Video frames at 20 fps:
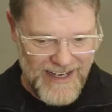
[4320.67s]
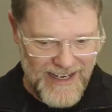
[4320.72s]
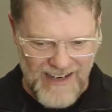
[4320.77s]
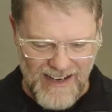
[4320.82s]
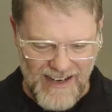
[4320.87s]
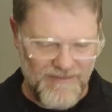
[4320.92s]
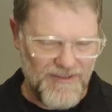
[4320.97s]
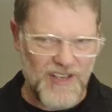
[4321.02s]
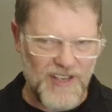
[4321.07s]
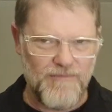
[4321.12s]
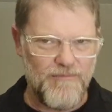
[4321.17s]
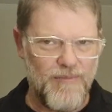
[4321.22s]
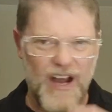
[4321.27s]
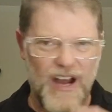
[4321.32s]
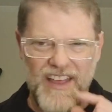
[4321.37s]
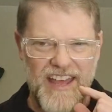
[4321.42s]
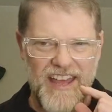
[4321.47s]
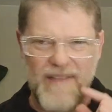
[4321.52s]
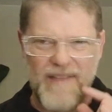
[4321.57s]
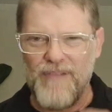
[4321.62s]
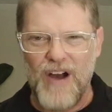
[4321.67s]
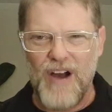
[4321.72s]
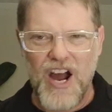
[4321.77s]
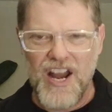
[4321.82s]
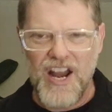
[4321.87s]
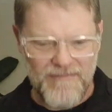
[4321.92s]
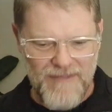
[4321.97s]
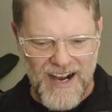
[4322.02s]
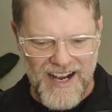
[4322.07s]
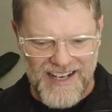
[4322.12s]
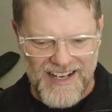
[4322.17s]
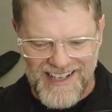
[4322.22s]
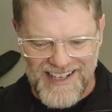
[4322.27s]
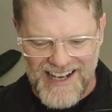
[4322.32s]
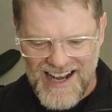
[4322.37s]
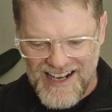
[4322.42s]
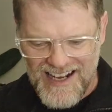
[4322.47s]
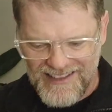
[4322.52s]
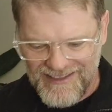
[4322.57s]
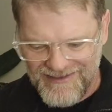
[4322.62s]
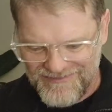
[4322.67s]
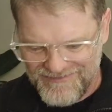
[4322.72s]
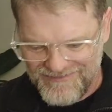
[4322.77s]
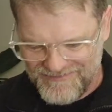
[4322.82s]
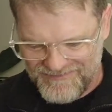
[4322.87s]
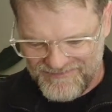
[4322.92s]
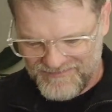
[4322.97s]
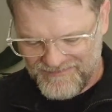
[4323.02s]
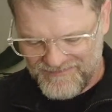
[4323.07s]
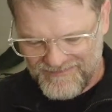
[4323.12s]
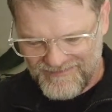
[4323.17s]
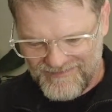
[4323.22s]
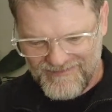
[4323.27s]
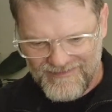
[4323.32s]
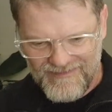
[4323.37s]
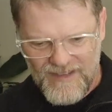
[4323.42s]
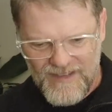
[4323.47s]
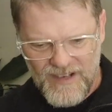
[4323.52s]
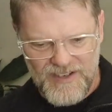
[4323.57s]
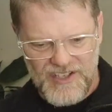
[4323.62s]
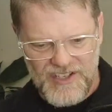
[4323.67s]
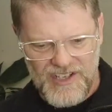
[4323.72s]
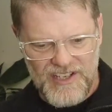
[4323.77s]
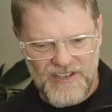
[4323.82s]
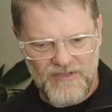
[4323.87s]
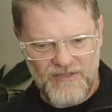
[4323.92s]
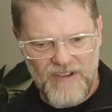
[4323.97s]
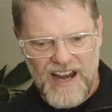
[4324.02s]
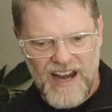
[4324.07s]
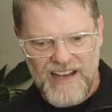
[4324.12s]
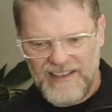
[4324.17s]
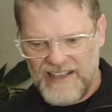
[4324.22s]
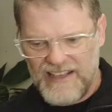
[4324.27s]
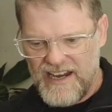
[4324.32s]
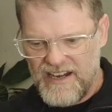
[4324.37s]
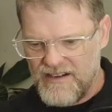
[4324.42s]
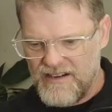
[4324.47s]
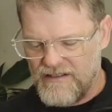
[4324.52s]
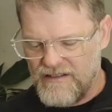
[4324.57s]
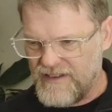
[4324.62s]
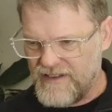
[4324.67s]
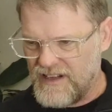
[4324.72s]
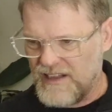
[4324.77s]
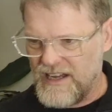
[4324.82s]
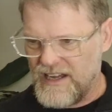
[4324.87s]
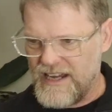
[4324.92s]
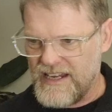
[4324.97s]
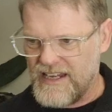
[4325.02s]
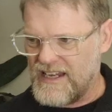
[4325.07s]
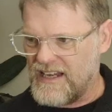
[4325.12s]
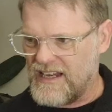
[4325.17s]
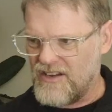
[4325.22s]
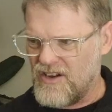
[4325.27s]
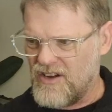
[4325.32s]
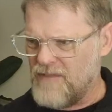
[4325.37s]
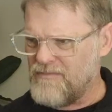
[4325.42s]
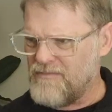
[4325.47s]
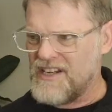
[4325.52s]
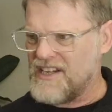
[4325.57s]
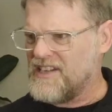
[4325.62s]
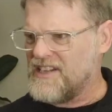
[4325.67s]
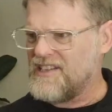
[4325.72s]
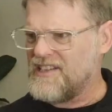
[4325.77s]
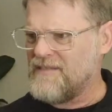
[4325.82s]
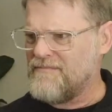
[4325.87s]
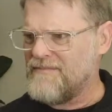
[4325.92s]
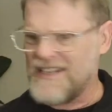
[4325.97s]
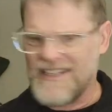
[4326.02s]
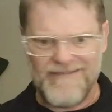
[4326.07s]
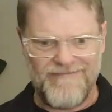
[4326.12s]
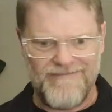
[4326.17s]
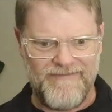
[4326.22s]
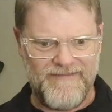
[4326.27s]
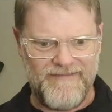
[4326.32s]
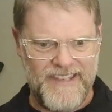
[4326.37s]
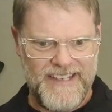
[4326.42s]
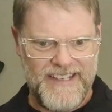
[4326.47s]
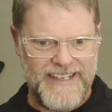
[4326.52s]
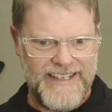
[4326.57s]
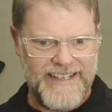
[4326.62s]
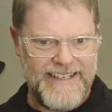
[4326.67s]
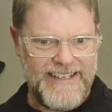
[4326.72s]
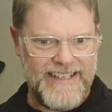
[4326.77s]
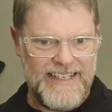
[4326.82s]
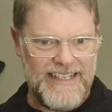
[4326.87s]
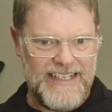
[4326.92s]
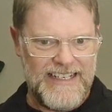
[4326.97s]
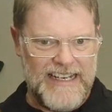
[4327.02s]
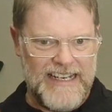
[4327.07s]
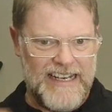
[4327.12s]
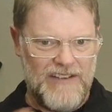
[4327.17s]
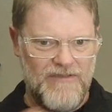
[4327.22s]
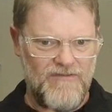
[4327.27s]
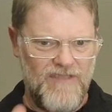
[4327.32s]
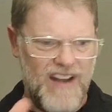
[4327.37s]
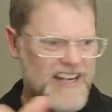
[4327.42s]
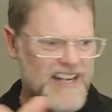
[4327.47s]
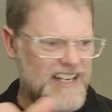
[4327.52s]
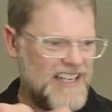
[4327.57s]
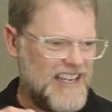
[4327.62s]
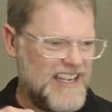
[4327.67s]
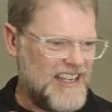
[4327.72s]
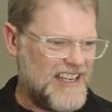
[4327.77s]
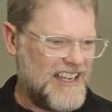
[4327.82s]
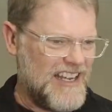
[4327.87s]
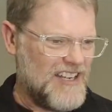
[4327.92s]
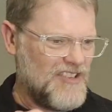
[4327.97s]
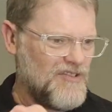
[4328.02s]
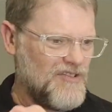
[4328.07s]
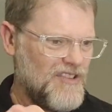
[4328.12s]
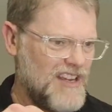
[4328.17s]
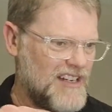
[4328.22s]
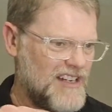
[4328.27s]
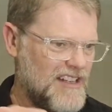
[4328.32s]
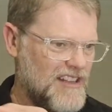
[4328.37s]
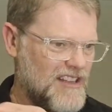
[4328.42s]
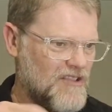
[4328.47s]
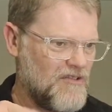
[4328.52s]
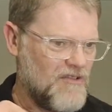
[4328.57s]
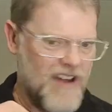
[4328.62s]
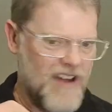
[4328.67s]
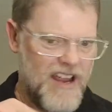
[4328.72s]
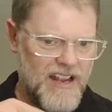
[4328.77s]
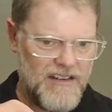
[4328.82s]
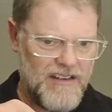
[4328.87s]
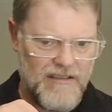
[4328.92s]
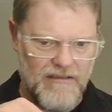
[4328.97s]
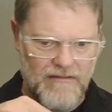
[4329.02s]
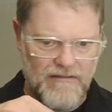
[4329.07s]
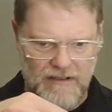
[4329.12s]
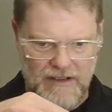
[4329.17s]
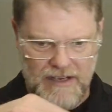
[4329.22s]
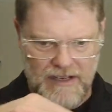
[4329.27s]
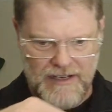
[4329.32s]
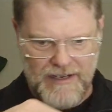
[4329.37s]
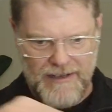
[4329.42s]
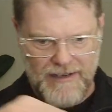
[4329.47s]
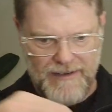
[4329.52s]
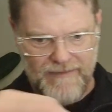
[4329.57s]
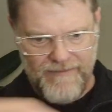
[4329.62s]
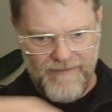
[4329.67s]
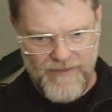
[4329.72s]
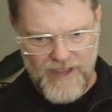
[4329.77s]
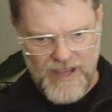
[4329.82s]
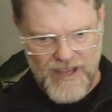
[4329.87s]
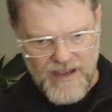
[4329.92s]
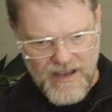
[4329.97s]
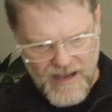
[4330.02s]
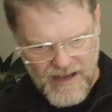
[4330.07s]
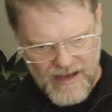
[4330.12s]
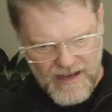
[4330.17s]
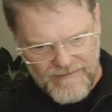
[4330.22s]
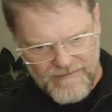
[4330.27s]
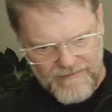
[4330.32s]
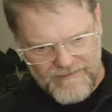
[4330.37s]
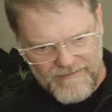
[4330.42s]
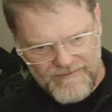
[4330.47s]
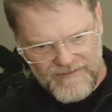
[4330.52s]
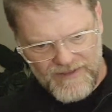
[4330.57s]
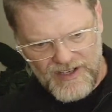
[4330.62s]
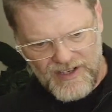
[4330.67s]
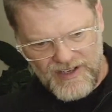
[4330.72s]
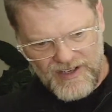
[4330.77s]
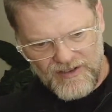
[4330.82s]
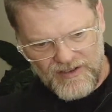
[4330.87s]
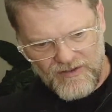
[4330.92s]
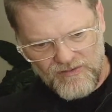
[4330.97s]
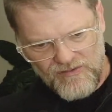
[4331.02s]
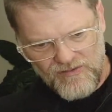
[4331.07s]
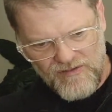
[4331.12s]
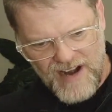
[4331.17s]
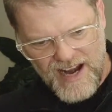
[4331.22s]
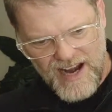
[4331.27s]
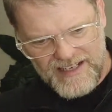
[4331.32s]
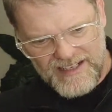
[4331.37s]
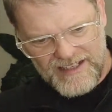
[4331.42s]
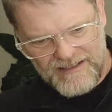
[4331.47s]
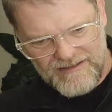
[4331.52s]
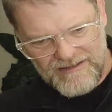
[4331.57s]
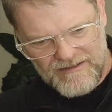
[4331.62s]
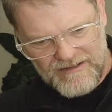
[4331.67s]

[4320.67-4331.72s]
I'm just by there biting my tongue. Oh, she's a great leader if you like communism and running your country into the ground. Yeah, she's great.